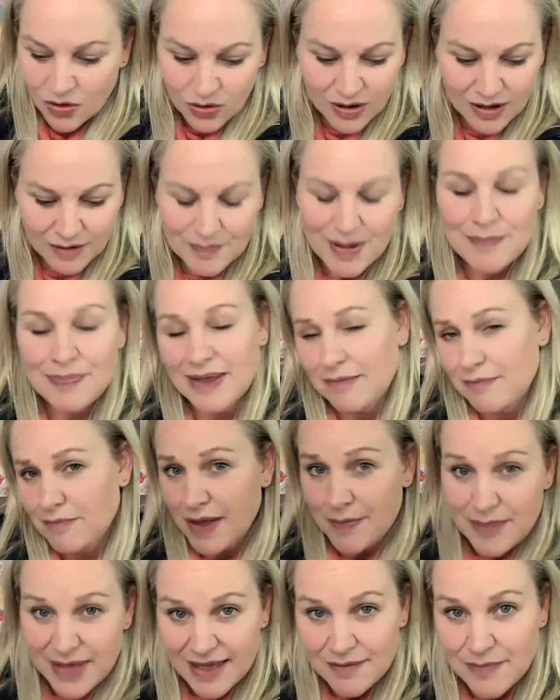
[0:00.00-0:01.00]
or my
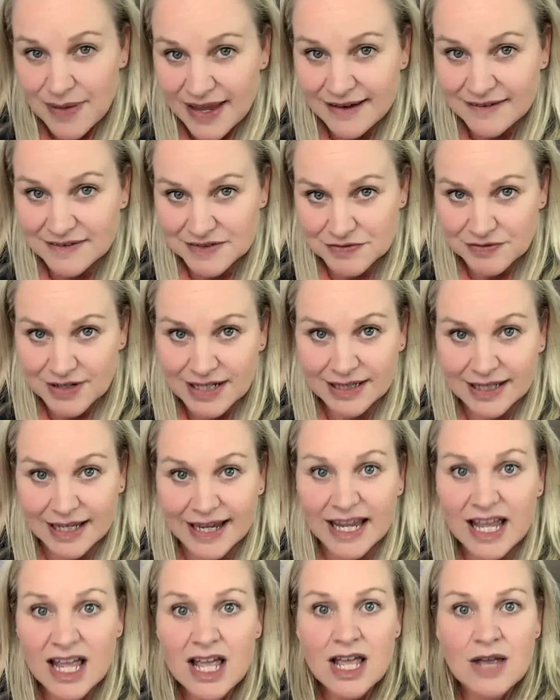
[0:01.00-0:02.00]
my pet peeves
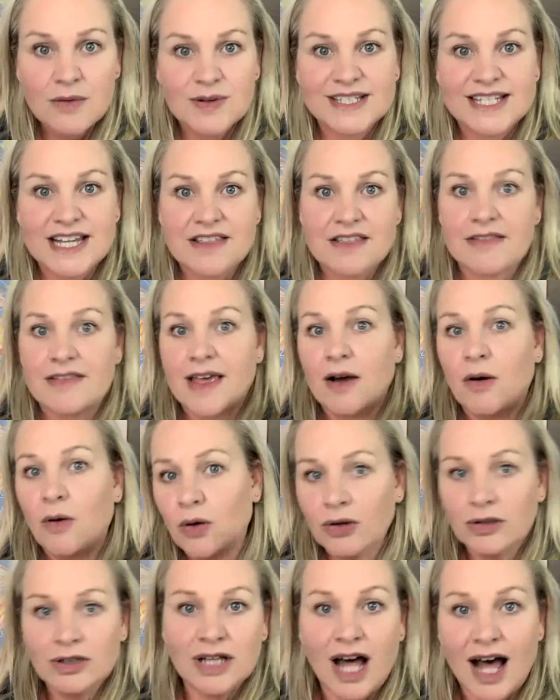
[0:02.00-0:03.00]
really, was either they're
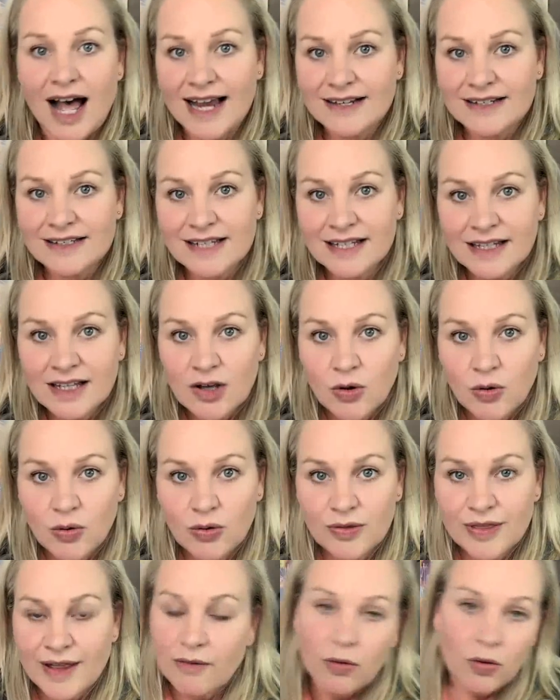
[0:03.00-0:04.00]
all lined
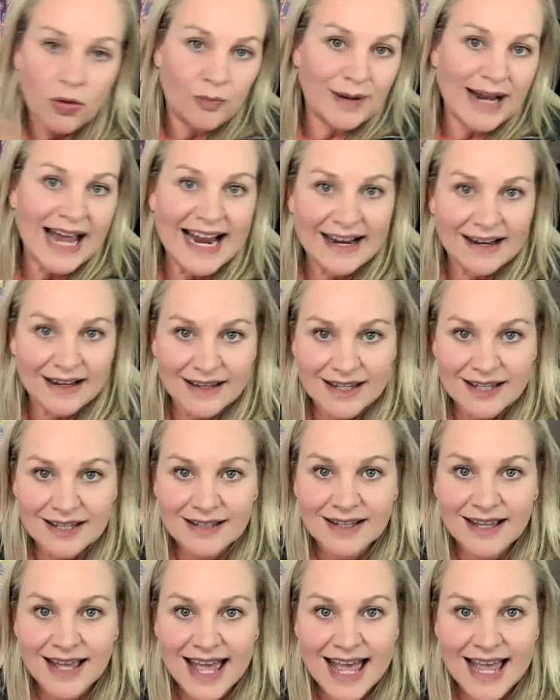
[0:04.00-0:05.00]
or they're all blank
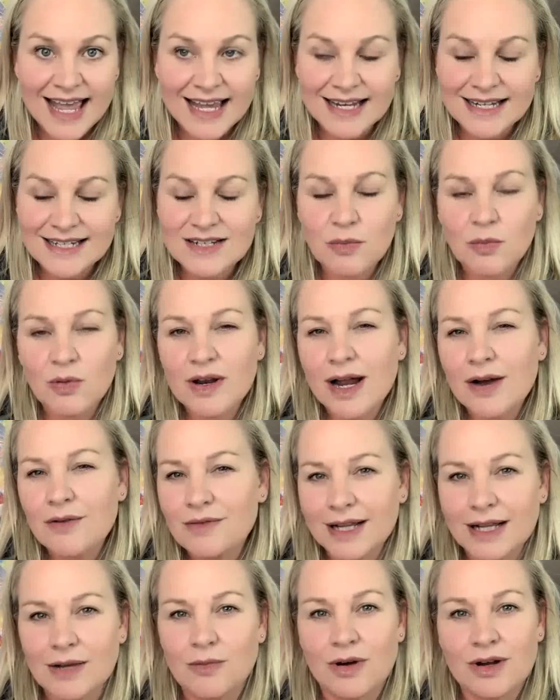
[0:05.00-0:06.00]
and what I
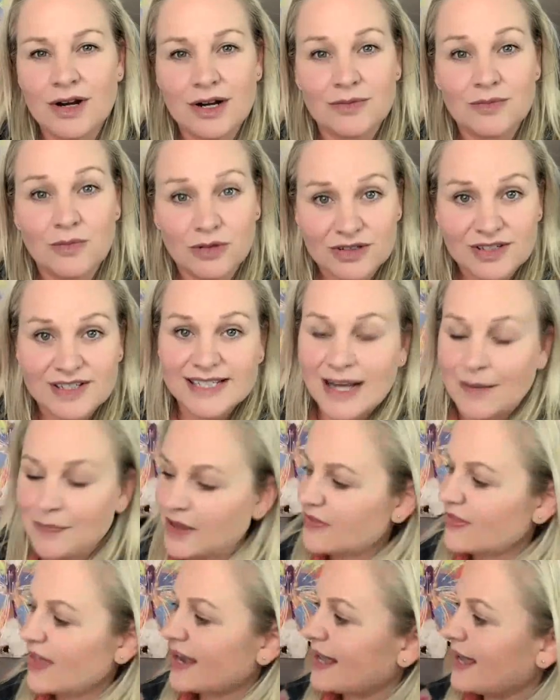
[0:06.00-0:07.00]
really wanted was
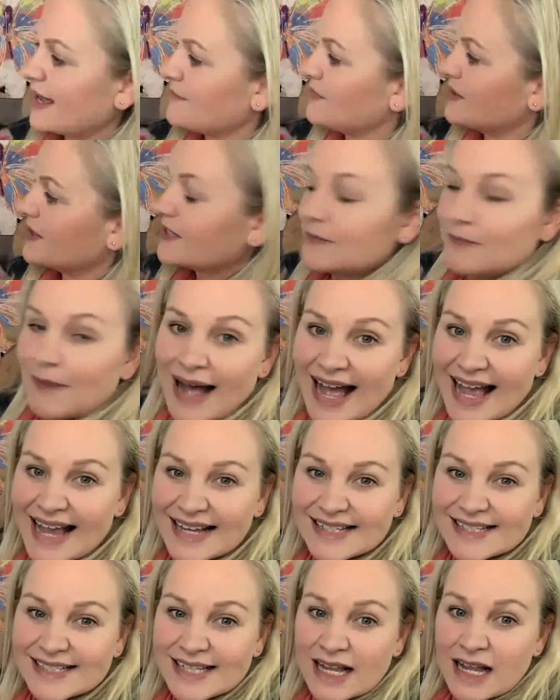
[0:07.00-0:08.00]
something that gave me
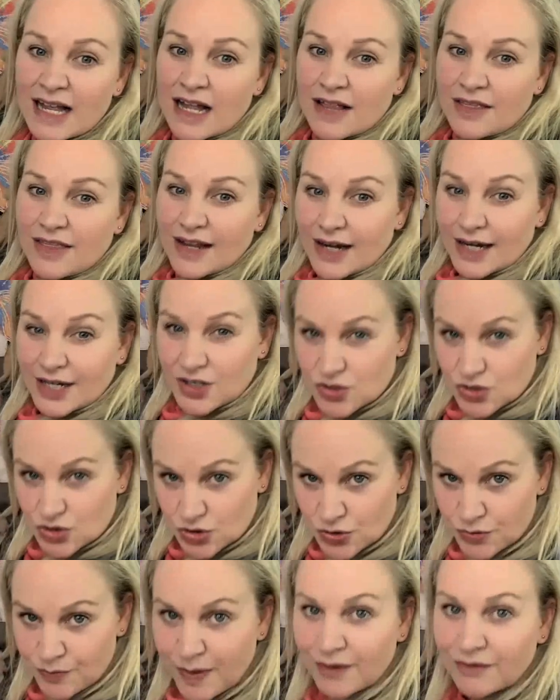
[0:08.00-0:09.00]
space that I could
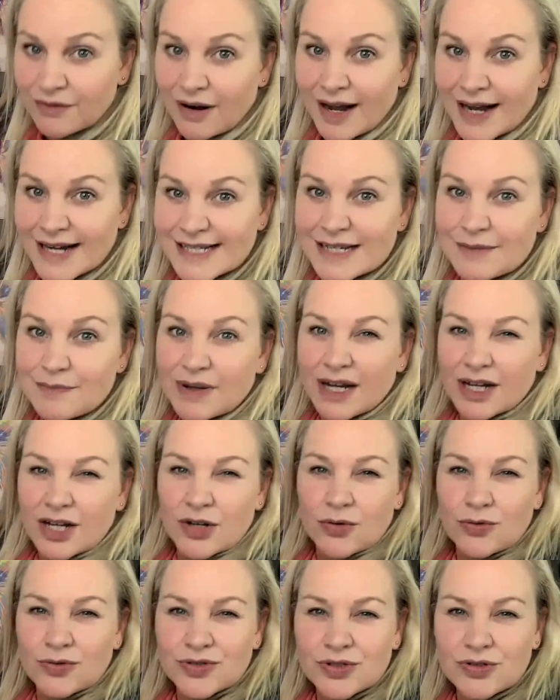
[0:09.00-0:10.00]
do my writing, but I
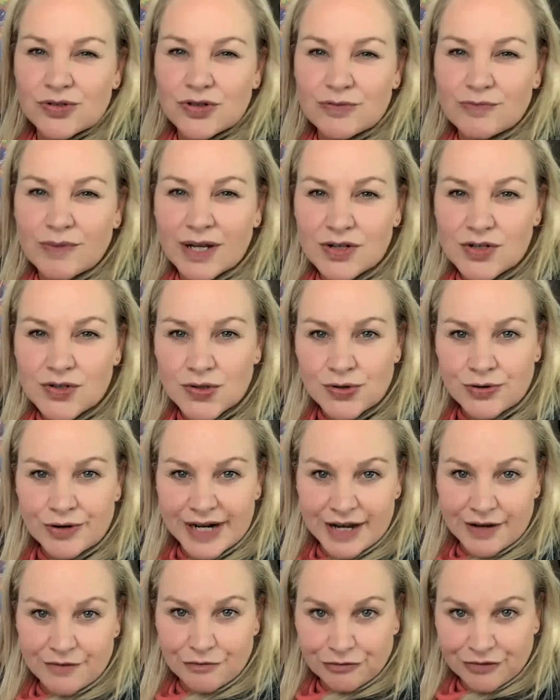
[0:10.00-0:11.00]
can also do my
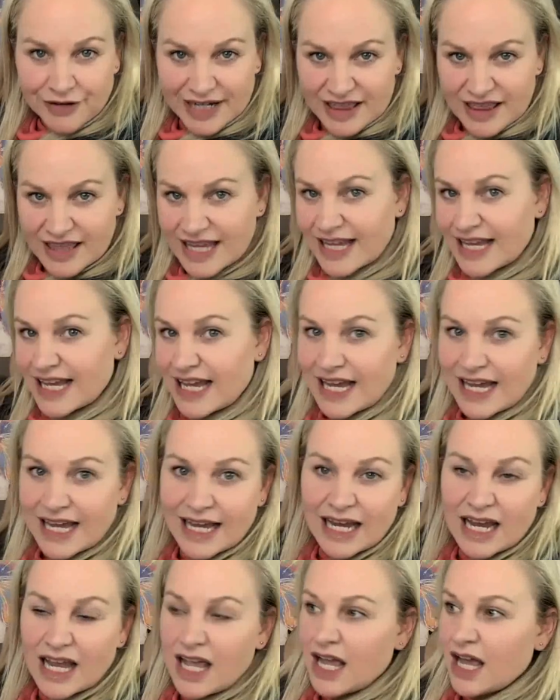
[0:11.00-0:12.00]
drawing and free
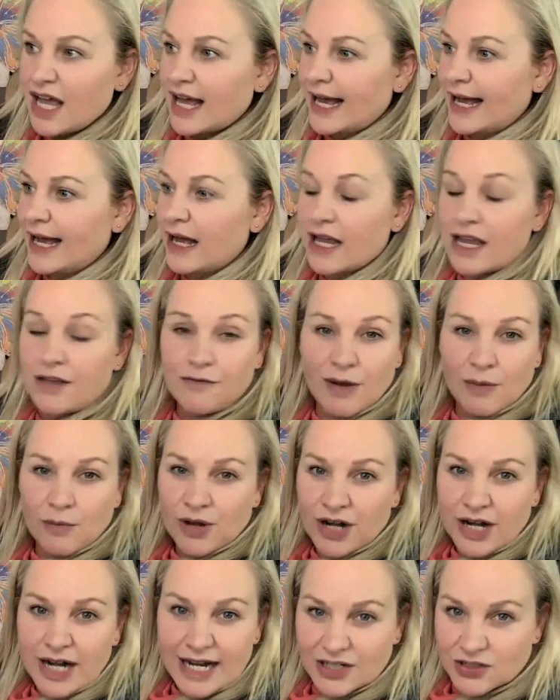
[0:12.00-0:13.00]
thinking uh, if I
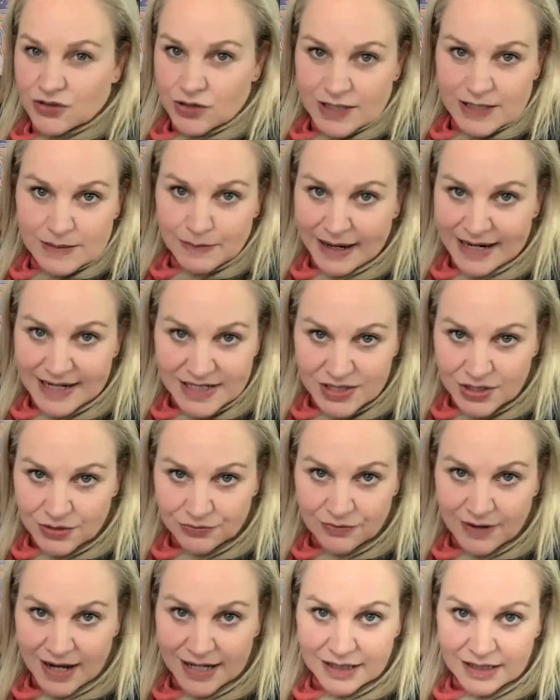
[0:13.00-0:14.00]
wanted extra space to
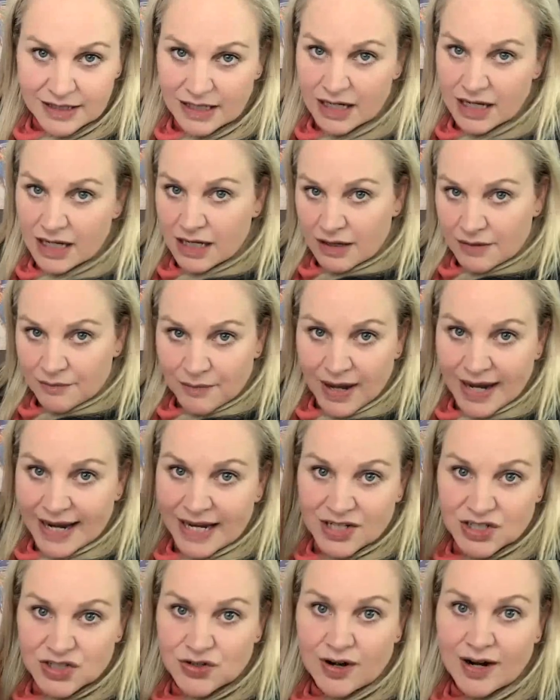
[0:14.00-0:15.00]
run my
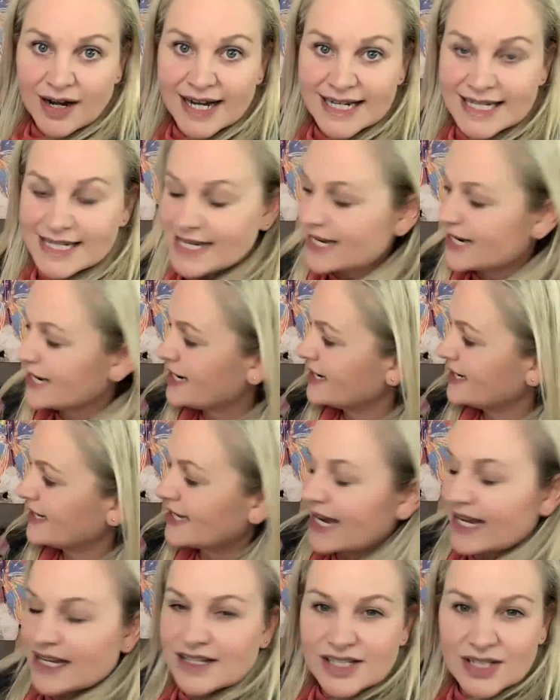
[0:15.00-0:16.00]
extra
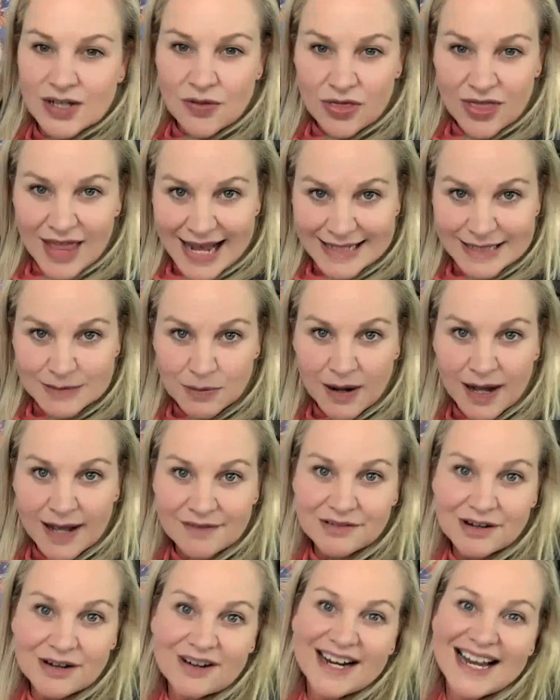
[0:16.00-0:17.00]
ideas. And so that's why
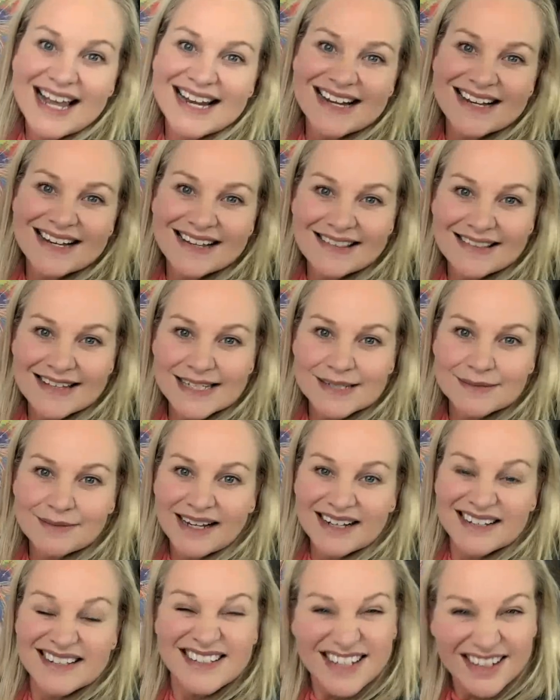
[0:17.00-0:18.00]
I've created it this
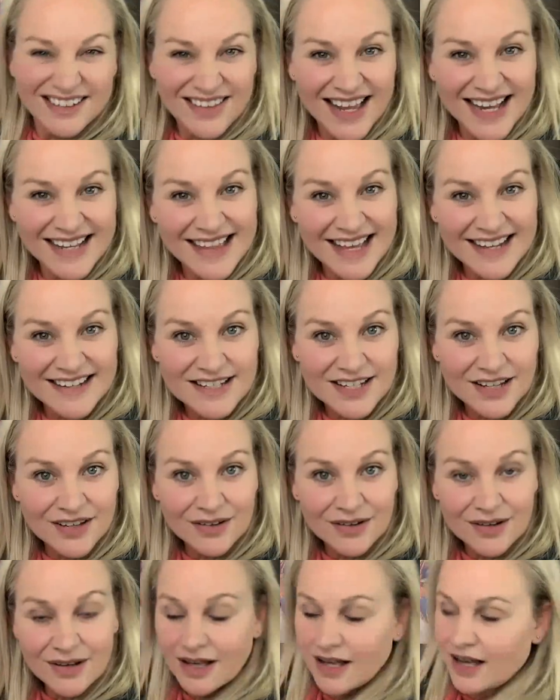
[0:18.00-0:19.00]
way. Do you like that
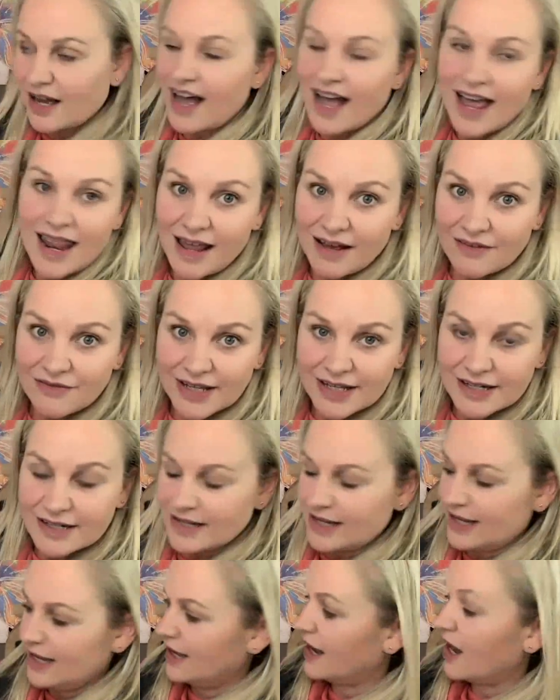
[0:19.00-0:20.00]
too? I love it.
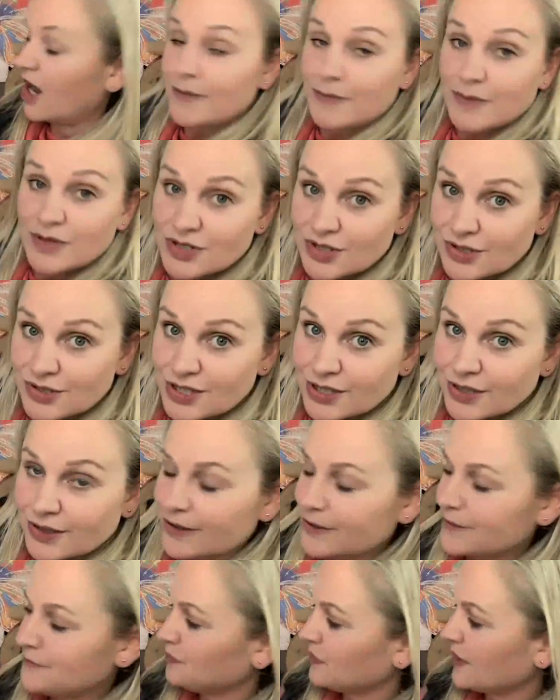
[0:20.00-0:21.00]
I hope you do
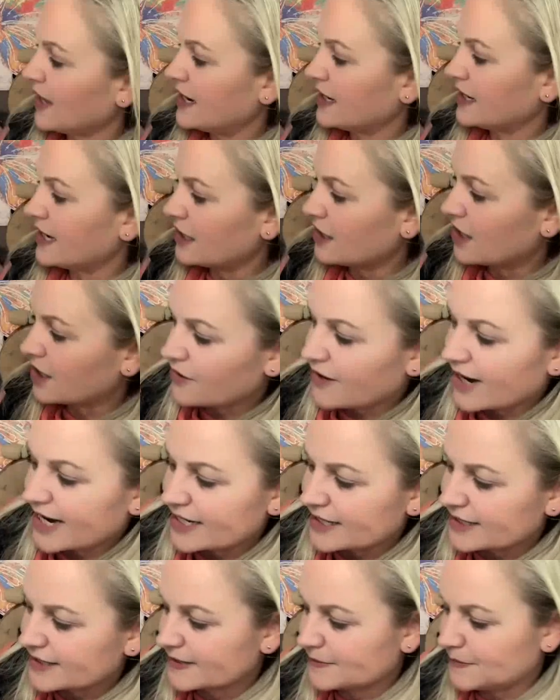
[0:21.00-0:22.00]
too, and get a
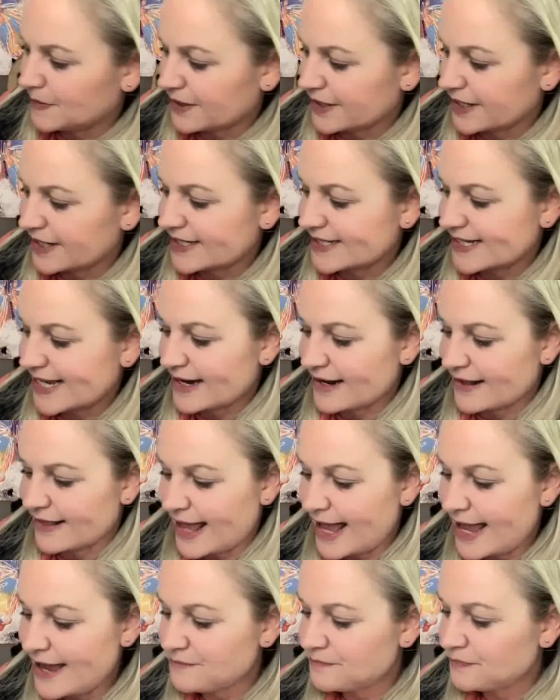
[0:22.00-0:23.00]
great experience out of
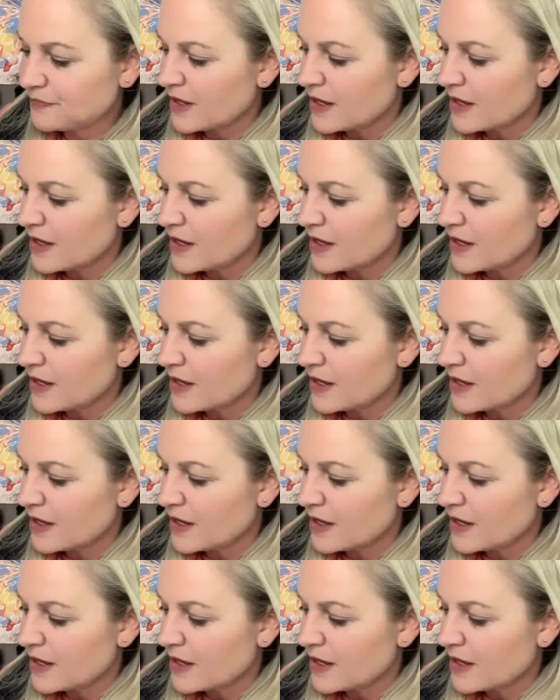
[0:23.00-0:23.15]
that.